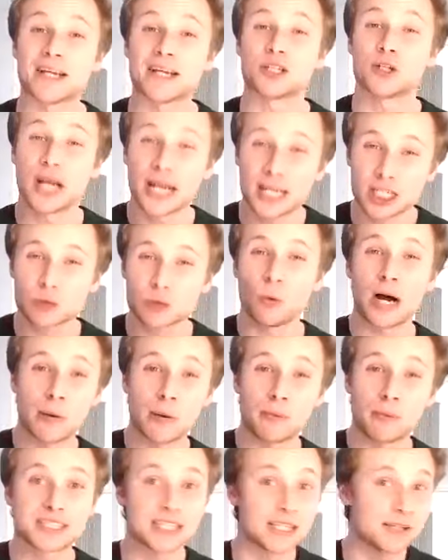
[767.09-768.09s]
So that's what I
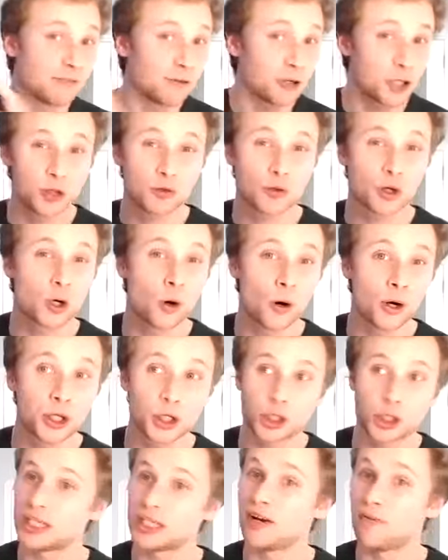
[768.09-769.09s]
would say. First, record
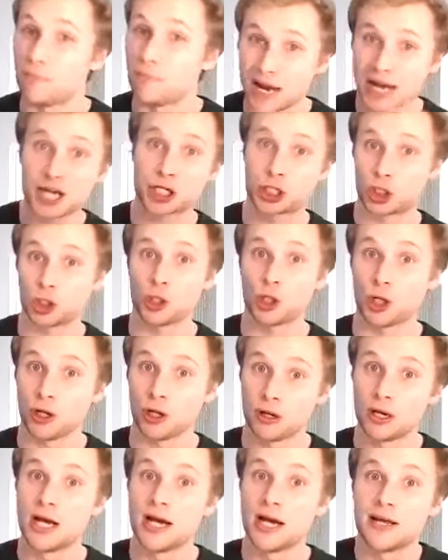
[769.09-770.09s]
yourself. Make
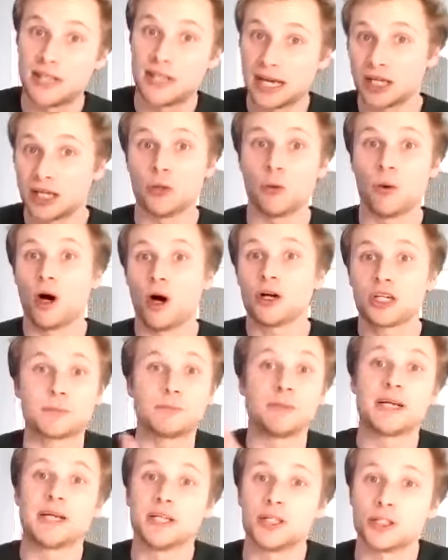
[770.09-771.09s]
sure that you are
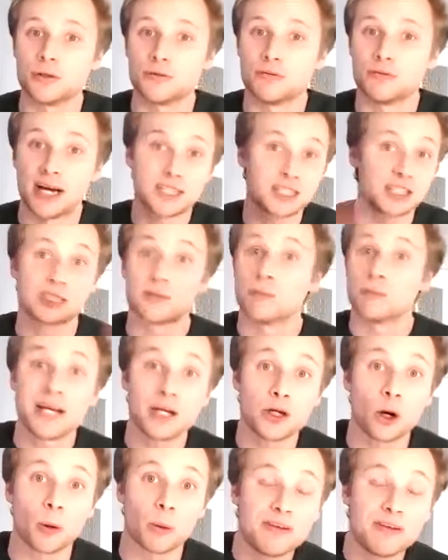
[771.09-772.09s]
speaking too fast, because it might
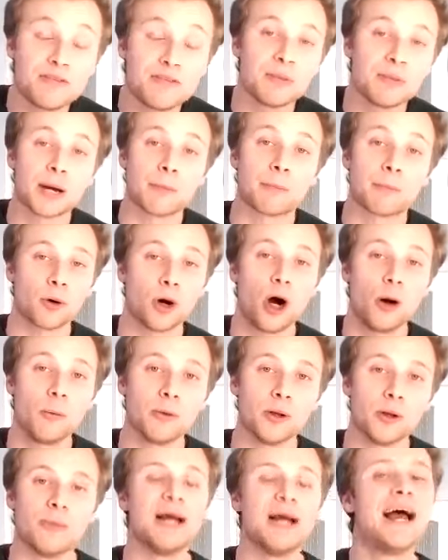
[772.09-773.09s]
not even be a
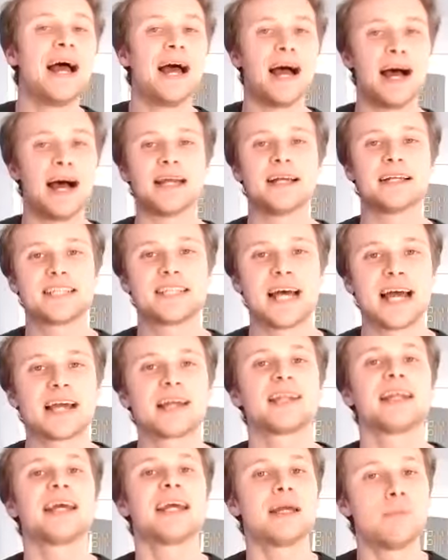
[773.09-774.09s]
problem. And then
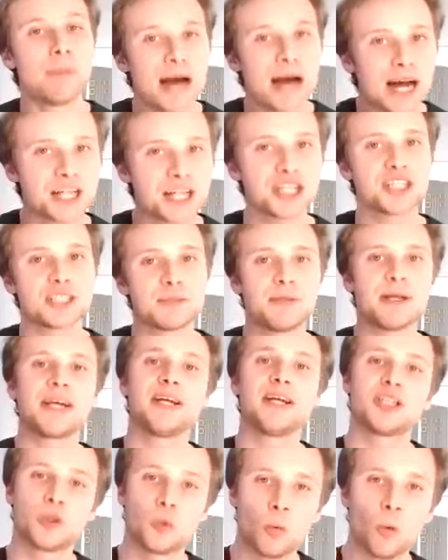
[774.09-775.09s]
secondly, imagine
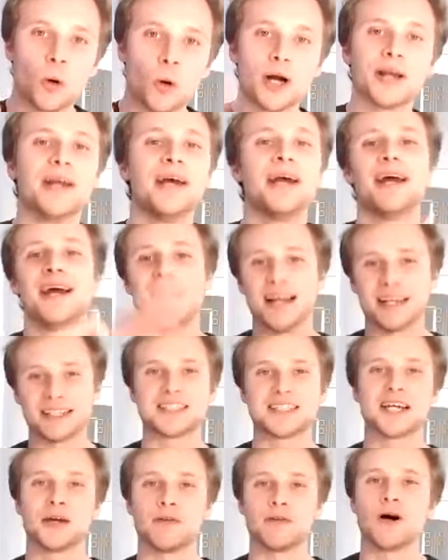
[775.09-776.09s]
speaking to one
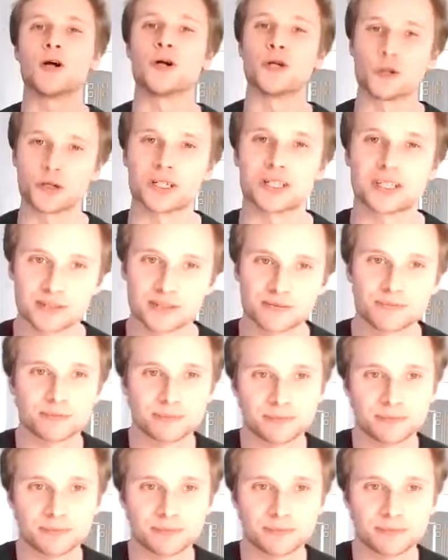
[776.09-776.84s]
instead of hundreds.